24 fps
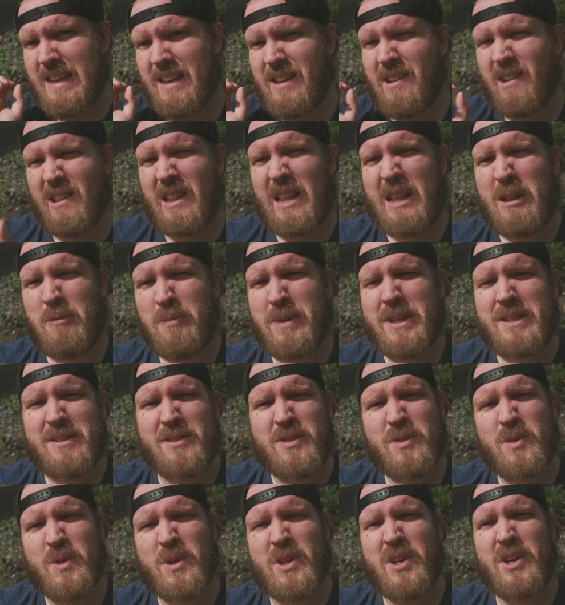a little bit
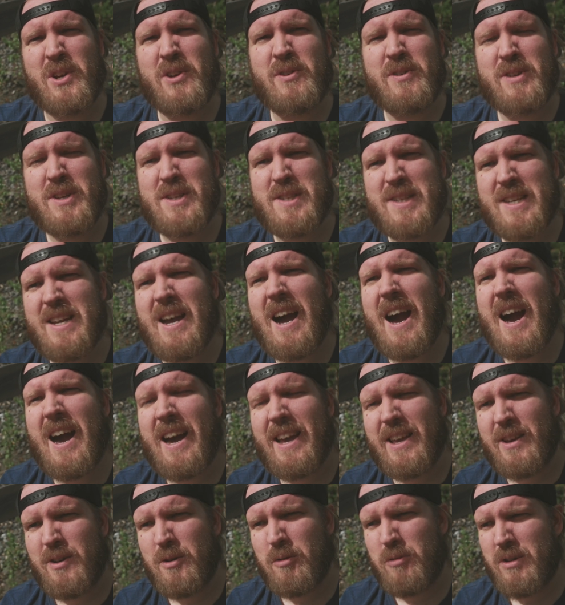too curious
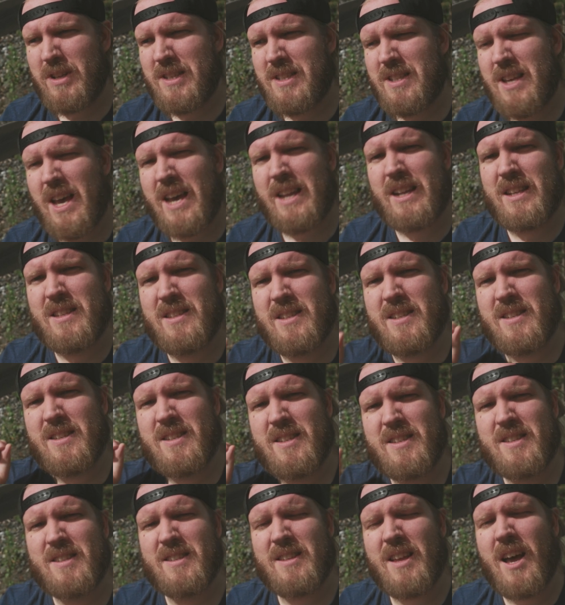guy who decided to
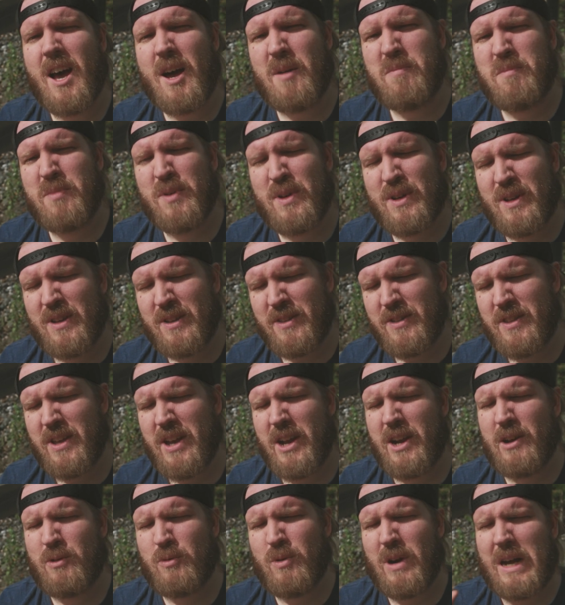stop
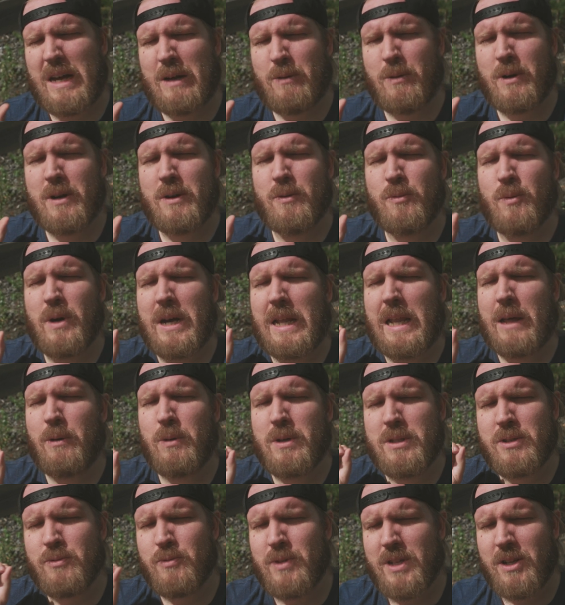there while I
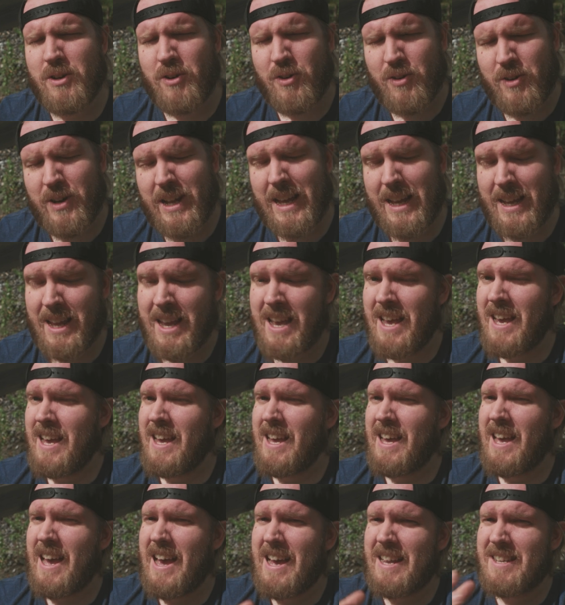was recording
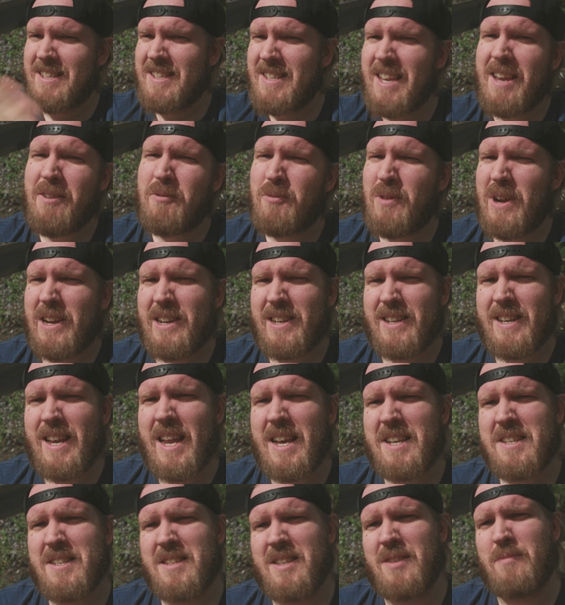and sit right
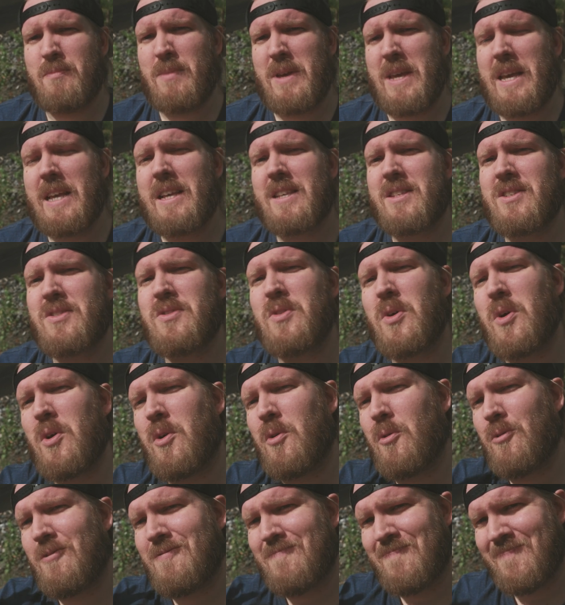next to me.
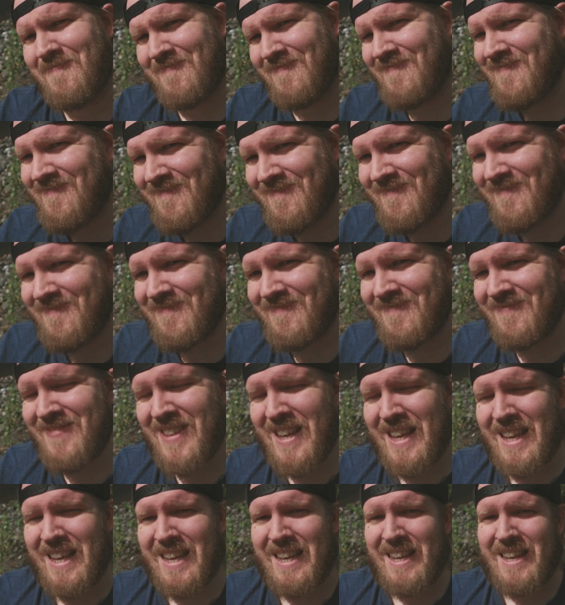So
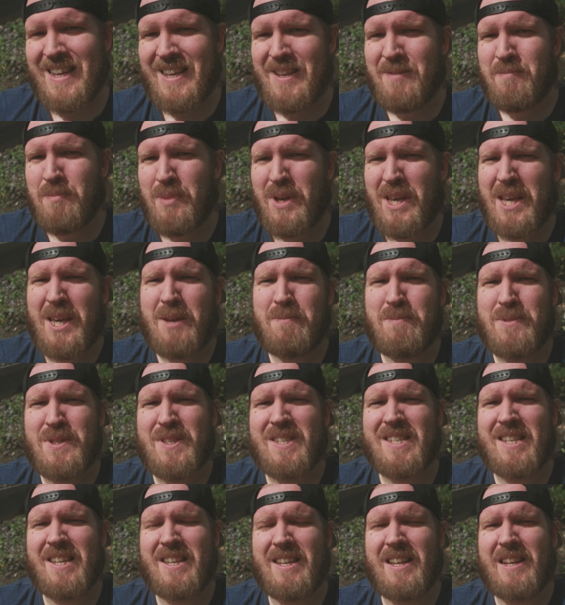
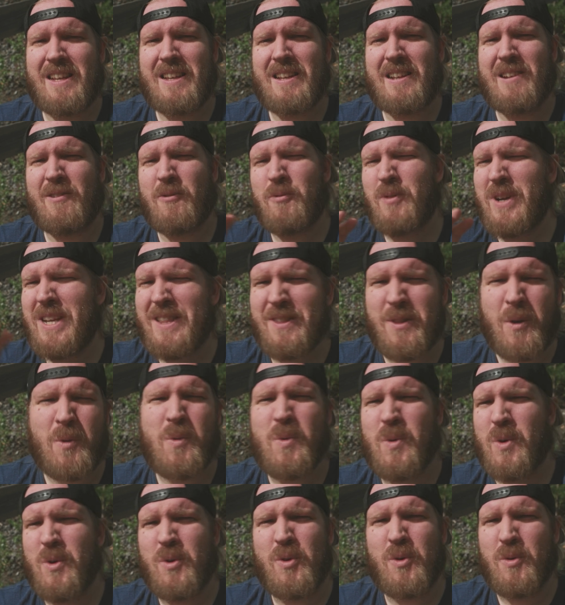peeps, read the
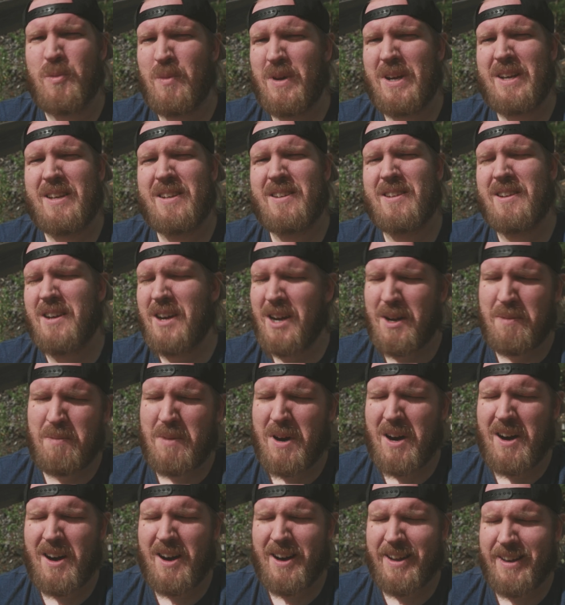room, come
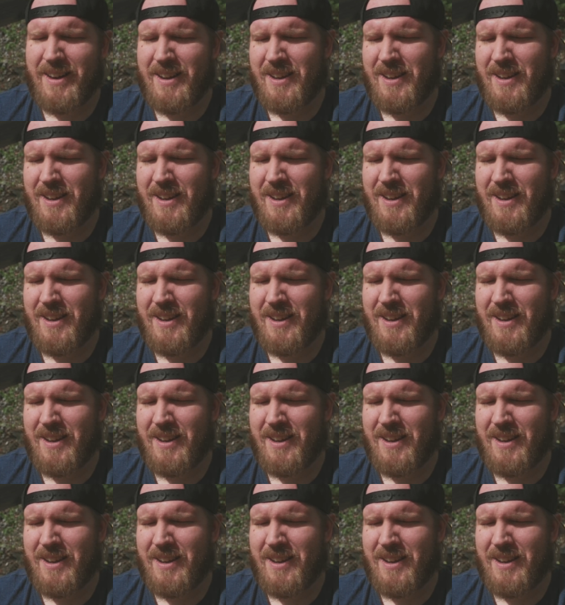on.